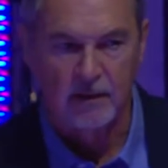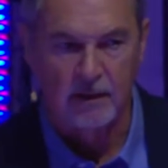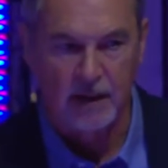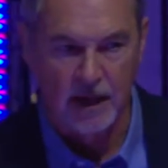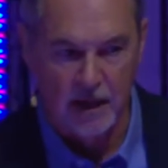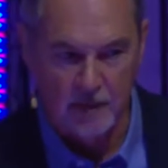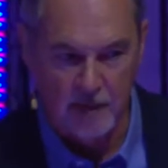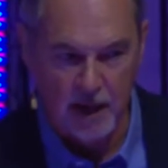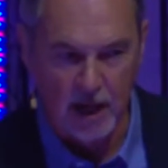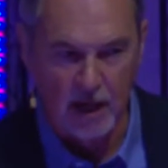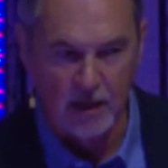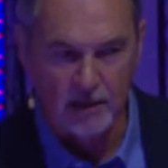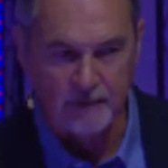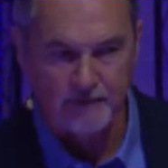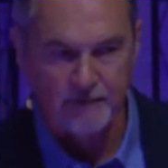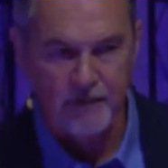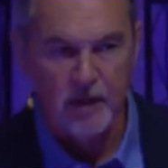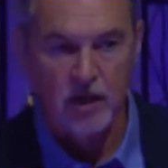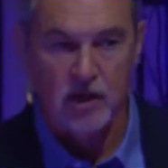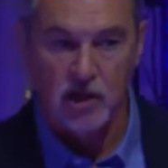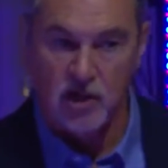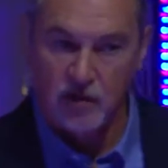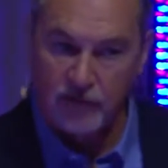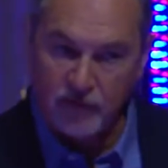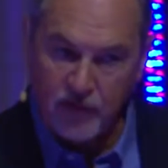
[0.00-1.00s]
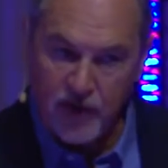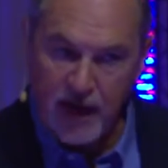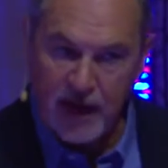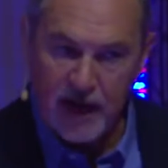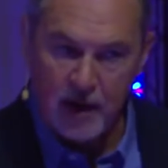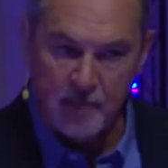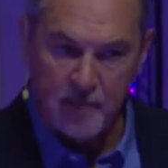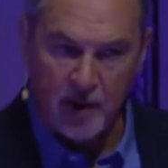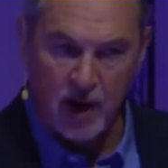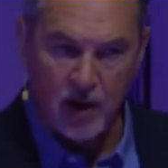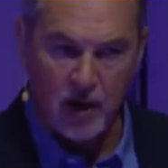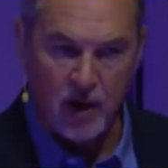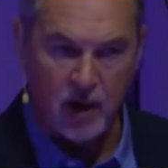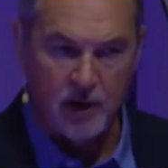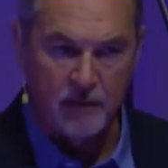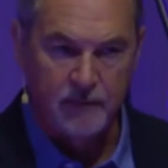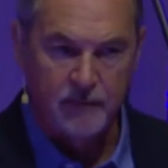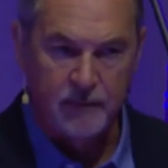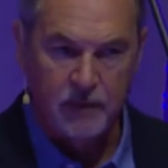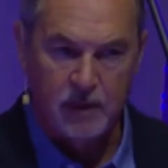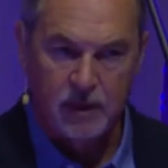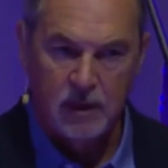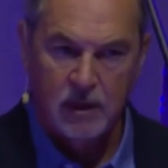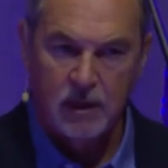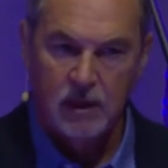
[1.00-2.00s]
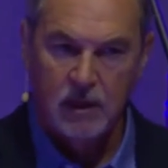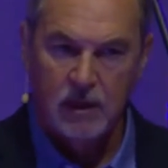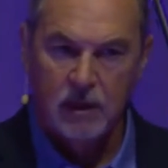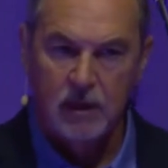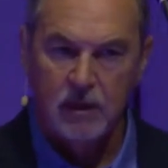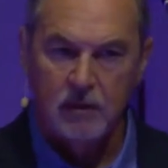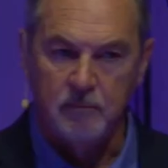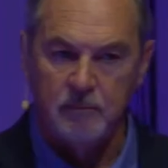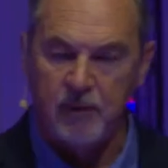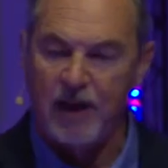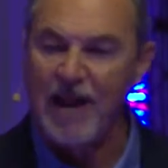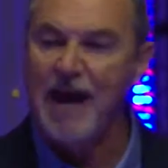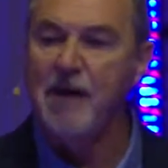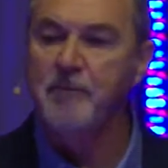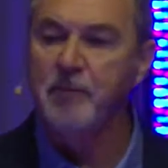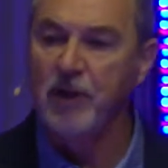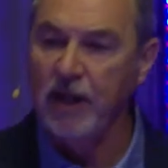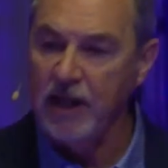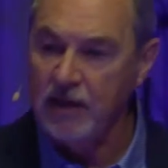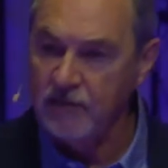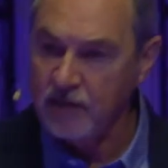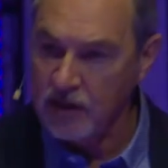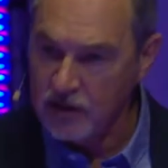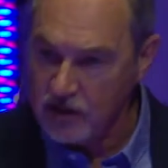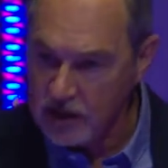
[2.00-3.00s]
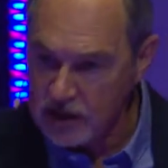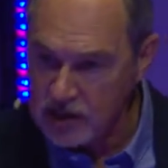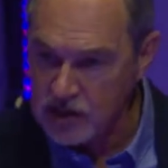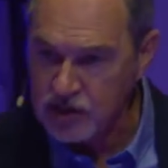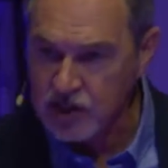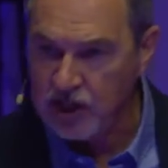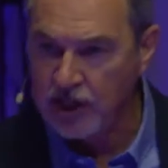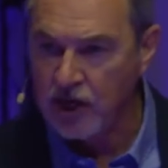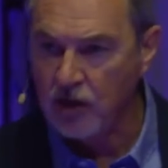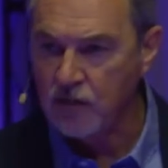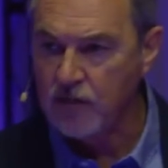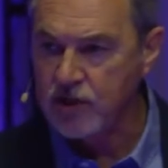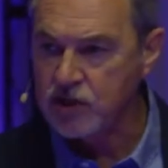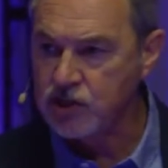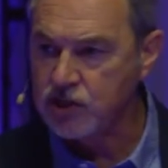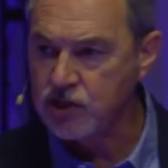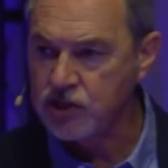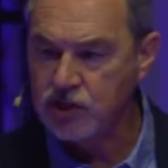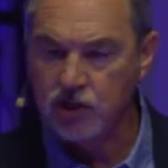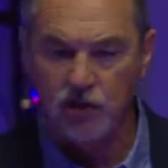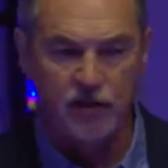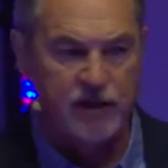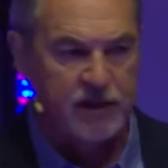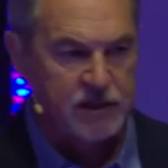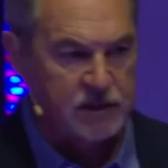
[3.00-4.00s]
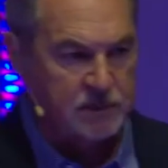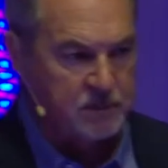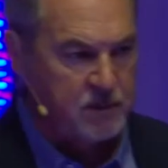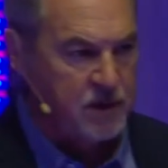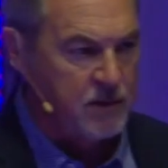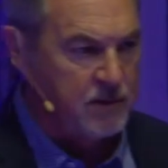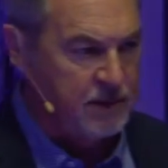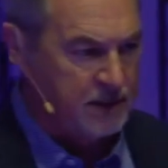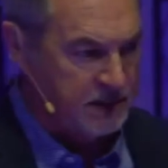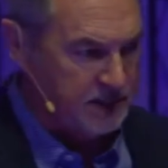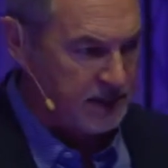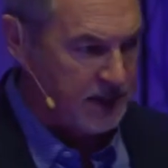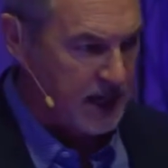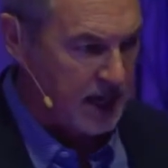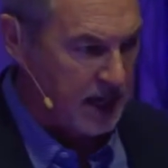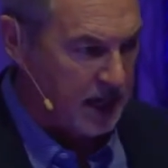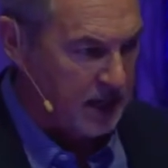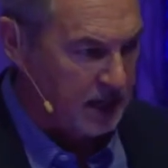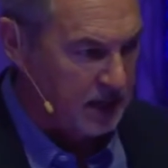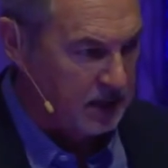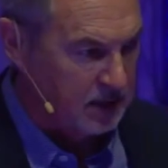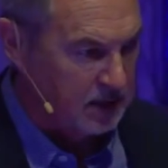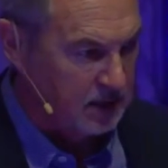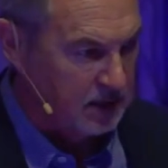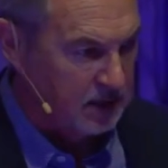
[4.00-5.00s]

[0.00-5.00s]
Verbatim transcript: Amen? You've read about it. But I believe that this generation is going to experience that.